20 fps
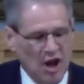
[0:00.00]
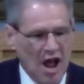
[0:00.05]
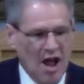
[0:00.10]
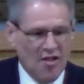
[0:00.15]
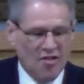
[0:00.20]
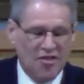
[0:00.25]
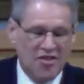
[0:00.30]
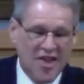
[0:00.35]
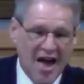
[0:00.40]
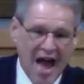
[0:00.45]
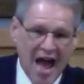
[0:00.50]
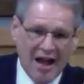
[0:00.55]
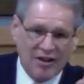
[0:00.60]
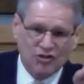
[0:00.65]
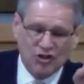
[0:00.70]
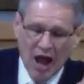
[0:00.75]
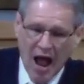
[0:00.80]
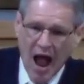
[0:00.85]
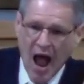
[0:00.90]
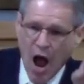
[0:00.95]
That's
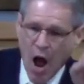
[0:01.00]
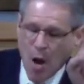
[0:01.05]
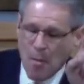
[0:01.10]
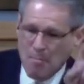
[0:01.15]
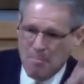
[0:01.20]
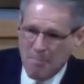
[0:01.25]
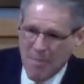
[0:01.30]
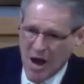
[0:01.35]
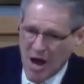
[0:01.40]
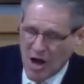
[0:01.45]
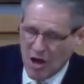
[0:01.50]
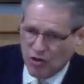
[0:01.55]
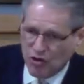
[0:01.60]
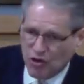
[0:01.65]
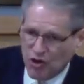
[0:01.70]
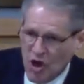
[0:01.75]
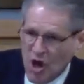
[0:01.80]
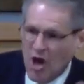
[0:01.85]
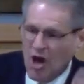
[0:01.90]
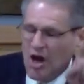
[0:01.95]
how much
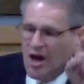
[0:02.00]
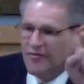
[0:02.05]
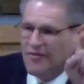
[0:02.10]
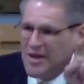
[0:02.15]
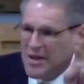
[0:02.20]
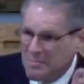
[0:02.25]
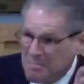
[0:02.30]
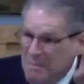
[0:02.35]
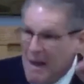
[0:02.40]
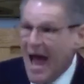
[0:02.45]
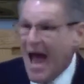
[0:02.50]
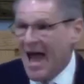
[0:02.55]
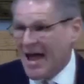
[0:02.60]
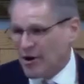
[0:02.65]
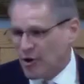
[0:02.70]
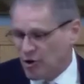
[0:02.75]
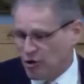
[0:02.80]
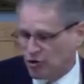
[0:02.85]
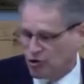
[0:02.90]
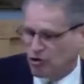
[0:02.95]
of it
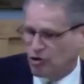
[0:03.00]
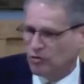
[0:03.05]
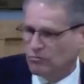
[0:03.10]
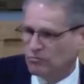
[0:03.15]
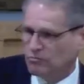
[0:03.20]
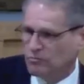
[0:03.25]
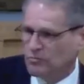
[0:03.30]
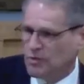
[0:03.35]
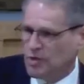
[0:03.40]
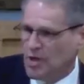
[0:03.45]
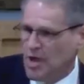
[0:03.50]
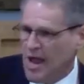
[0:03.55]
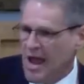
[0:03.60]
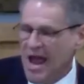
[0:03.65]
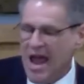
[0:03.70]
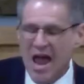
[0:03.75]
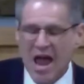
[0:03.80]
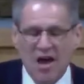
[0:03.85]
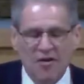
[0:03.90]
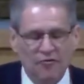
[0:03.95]
matters
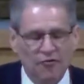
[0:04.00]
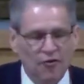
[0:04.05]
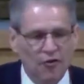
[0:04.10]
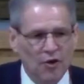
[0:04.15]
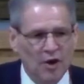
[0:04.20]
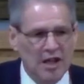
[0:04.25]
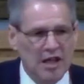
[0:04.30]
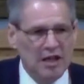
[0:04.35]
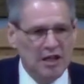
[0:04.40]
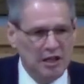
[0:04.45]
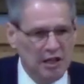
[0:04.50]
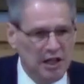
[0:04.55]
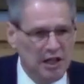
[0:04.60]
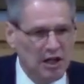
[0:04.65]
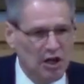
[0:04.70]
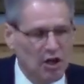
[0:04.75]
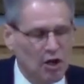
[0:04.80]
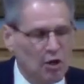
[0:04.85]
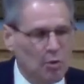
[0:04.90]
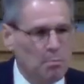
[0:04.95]
every
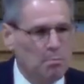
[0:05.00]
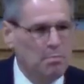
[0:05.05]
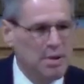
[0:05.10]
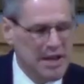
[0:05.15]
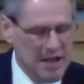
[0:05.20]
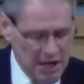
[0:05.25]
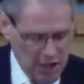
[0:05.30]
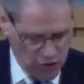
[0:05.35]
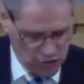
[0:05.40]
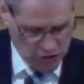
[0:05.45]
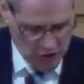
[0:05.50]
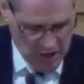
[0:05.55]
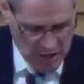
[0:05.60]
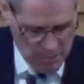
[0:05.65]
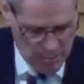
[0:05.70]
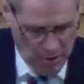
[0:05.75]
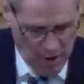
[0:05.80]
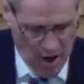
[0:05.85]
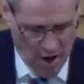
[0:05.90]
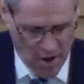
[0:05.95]
little piece and
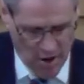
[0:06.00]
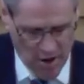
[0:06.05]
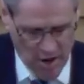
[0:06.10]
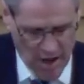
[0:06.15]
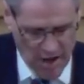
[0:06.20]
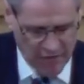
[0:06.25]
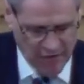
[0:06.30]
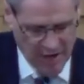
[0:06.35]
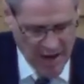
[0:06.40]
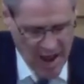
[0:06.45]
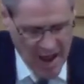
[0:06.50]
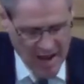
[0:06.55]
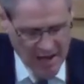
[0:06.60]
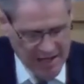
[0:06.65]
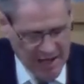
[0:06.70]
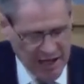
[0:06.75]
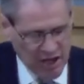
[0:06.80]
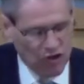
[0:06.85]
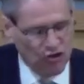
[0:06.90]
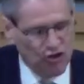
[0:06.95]
part of it.
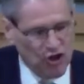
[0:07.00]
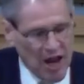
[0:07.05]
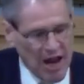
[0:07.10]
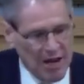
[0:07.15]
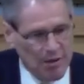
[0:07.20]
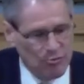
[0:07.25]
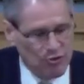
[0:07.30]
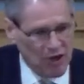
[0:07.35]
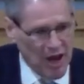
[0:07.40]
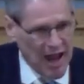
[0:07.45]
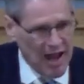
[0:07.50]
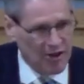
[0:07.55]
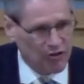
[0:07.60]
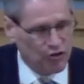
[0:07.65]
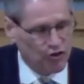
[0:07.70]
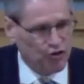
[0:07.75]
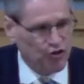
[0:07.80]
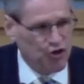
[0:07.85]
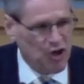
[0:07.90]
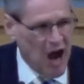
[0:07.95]
King James has
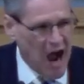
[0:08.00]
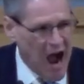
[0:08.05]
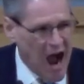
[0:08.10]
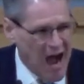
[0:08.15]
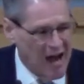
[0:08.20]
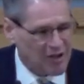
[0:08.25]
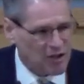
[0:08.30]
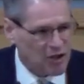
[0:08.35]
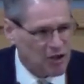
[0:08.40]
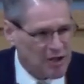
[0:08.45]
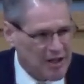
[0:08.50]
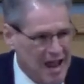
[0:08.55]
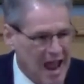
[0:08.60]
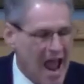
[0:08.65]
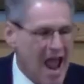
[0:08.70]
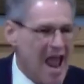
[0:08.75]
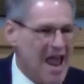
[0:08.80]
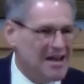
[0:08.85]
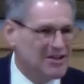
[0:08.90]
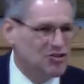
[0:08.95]
jot and